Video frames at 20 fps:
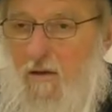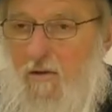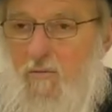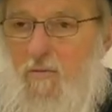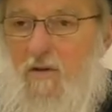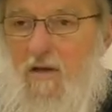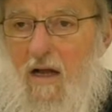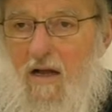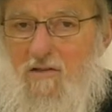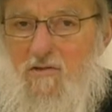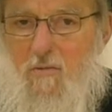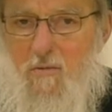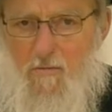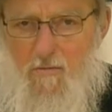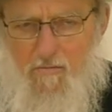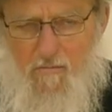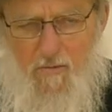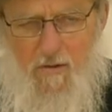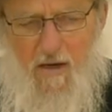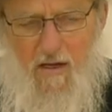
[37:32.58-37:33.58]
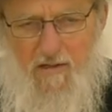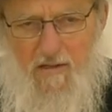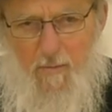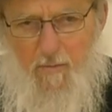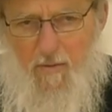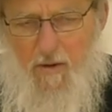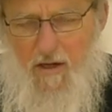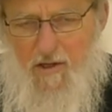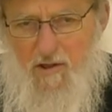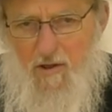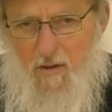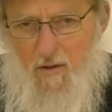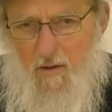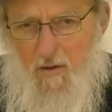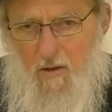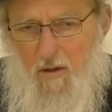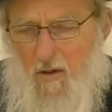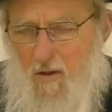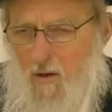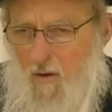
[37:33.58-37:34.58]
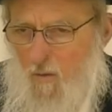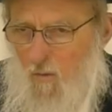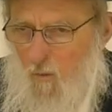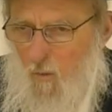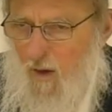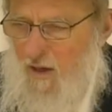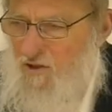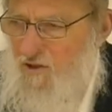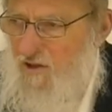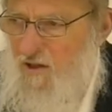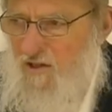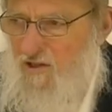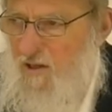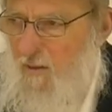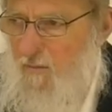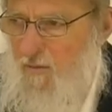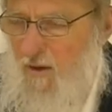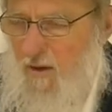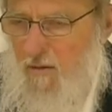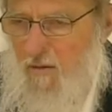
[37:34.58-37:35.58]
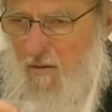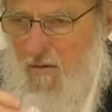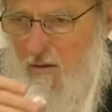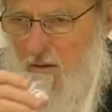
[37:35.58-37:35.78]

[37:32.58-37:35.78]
Three-day separation. Why should they separate?